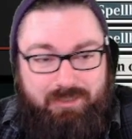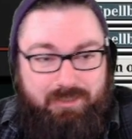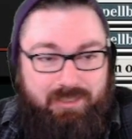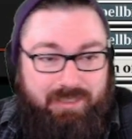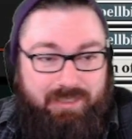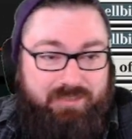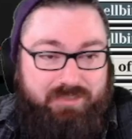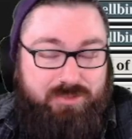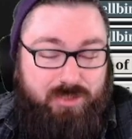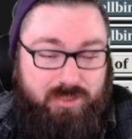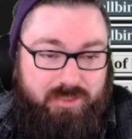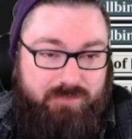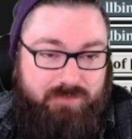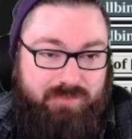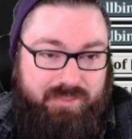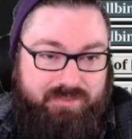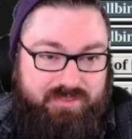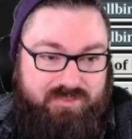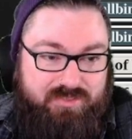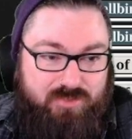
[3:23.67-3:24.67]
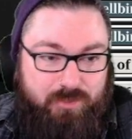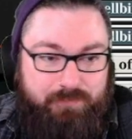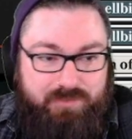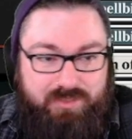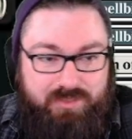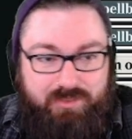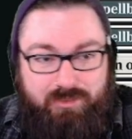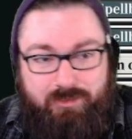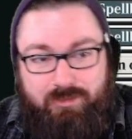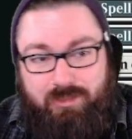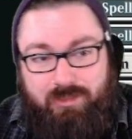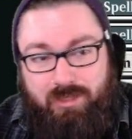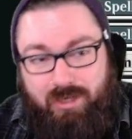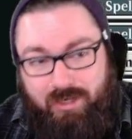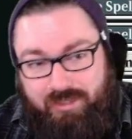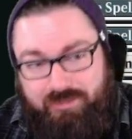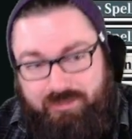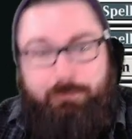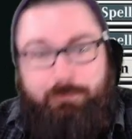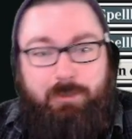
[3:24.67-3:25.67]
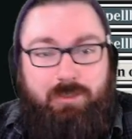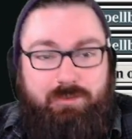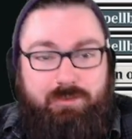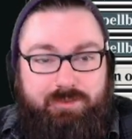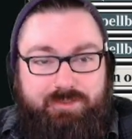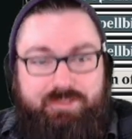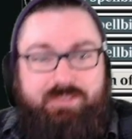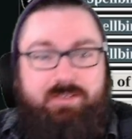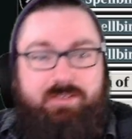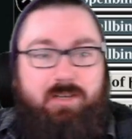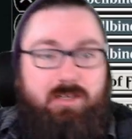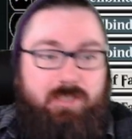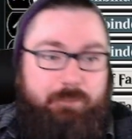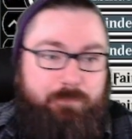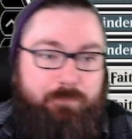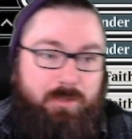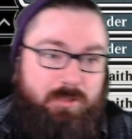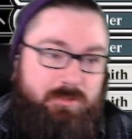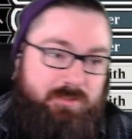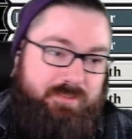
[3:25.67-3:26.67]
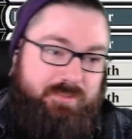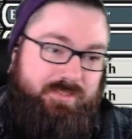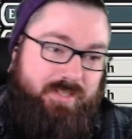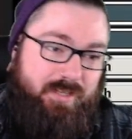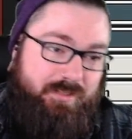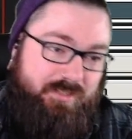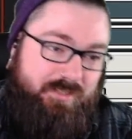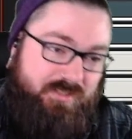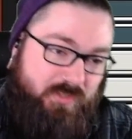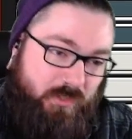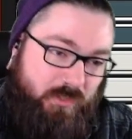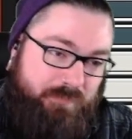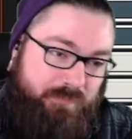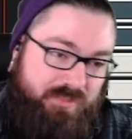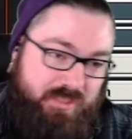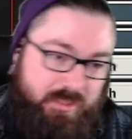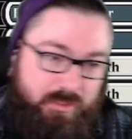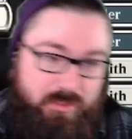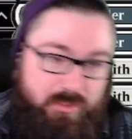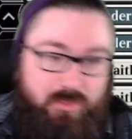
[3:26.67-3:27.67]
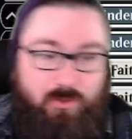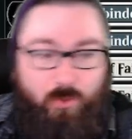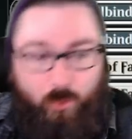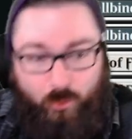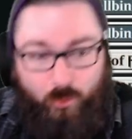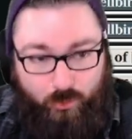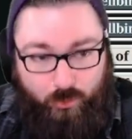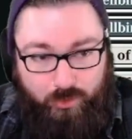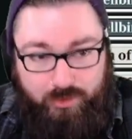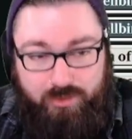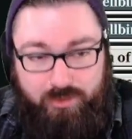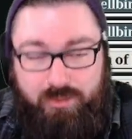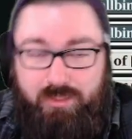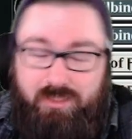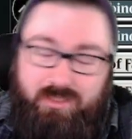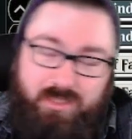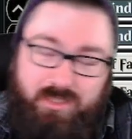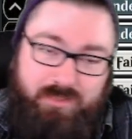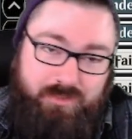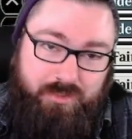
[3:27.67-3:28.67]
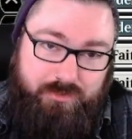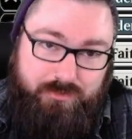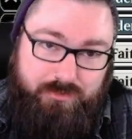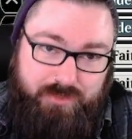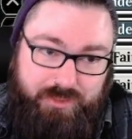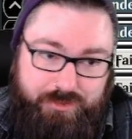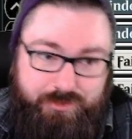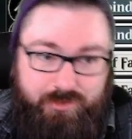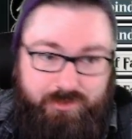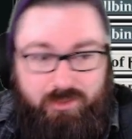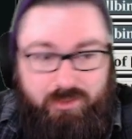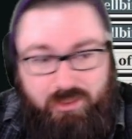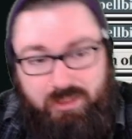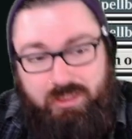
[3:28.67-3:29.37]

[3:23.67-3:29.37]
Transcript: target Reckless Stormseeker onto partners, target partners on the Stormseeker or another creature,